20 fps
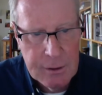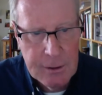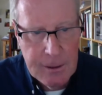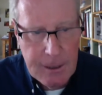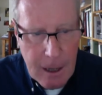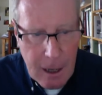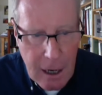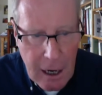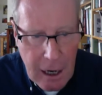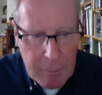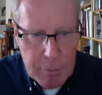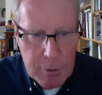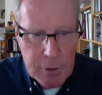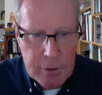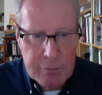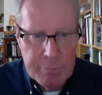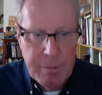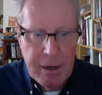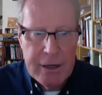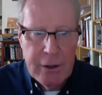
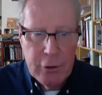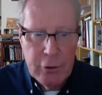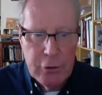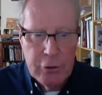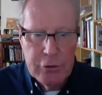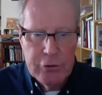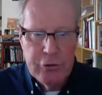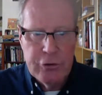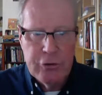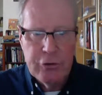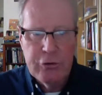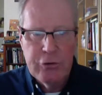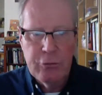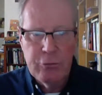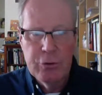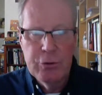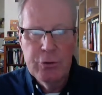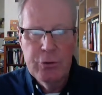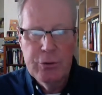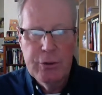Hobbled by urges
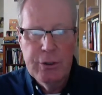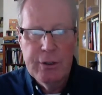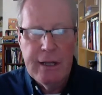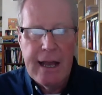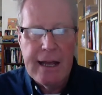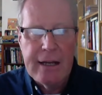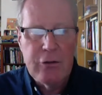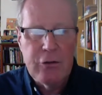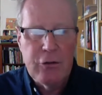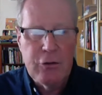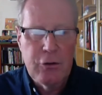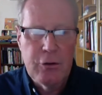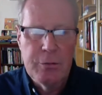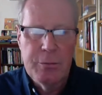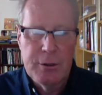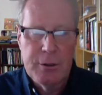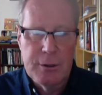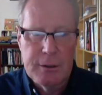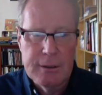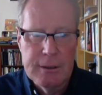rude and
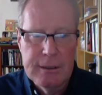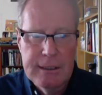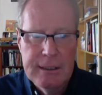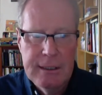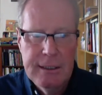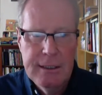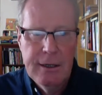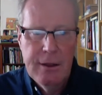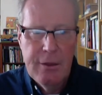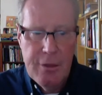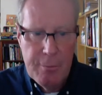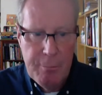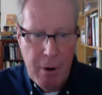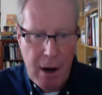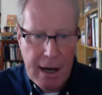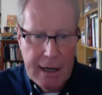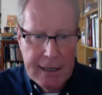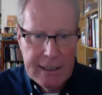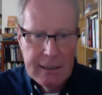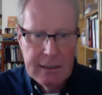execrable, the
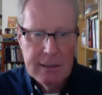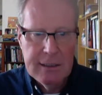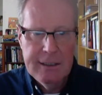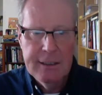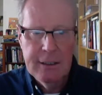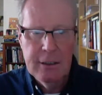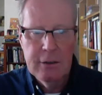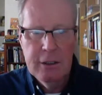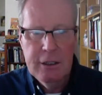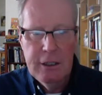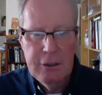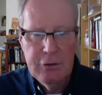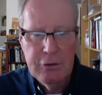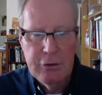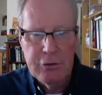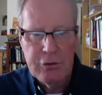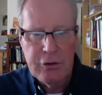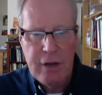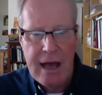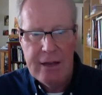body in
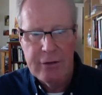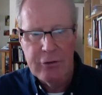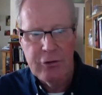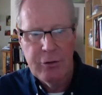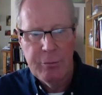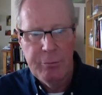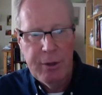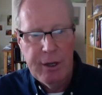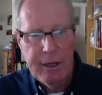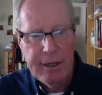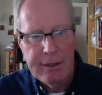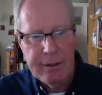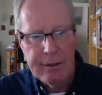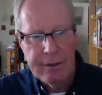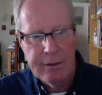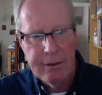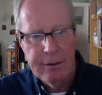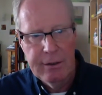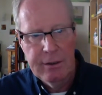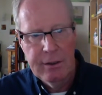allegiance has to bend,
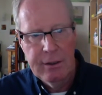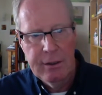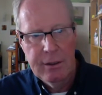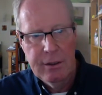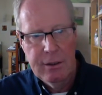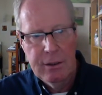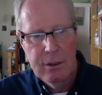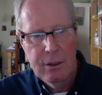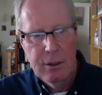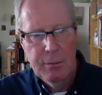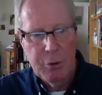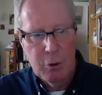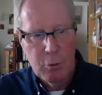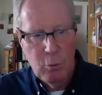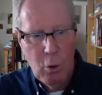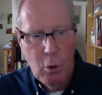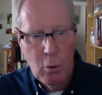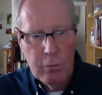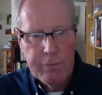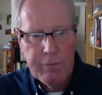but
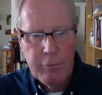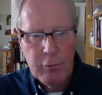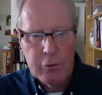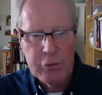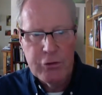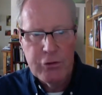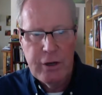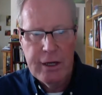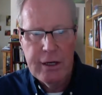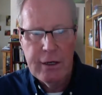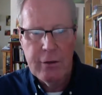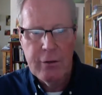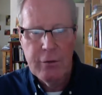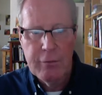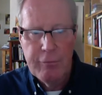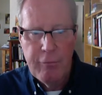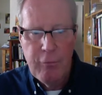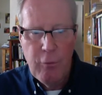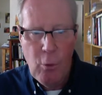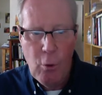won't forsake the
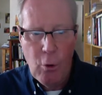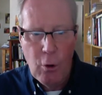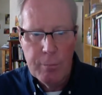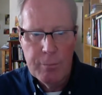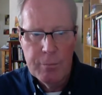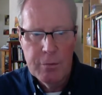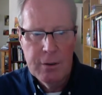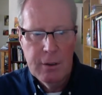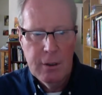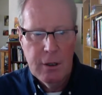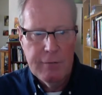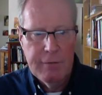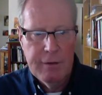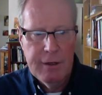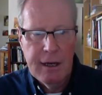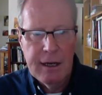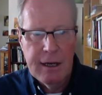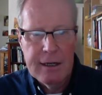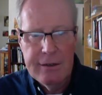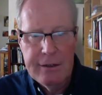form of
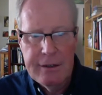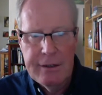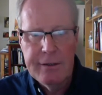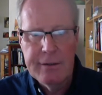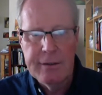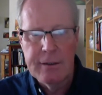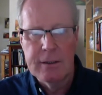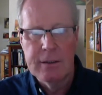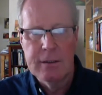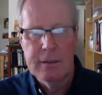the ideal,